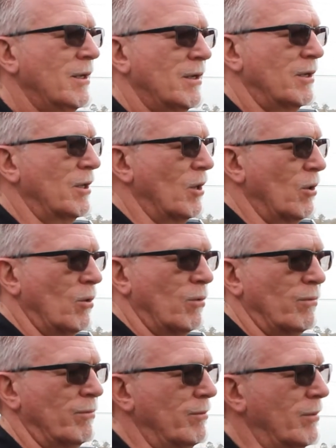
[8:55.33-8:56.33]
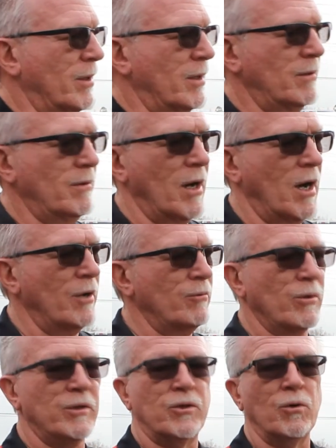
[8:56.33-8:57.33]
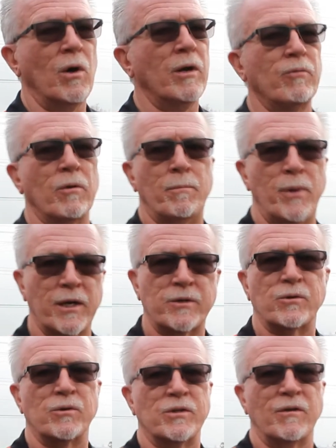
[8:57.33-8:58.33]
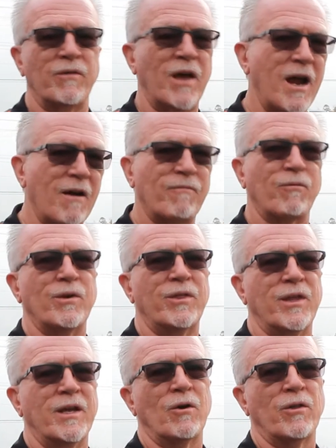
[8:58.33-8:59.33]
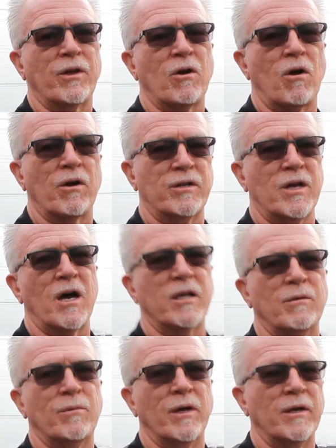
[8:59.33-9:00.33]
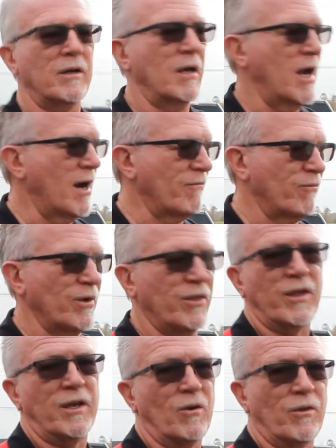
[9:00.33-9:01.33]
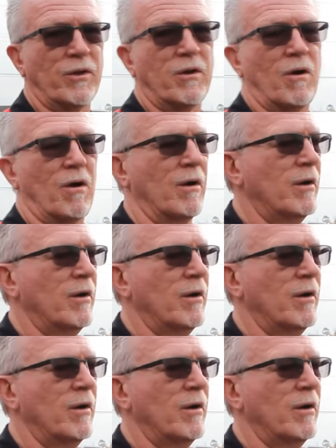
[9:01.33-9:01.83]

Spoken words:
100, 200 pictures of everything on the car to document everything on the car.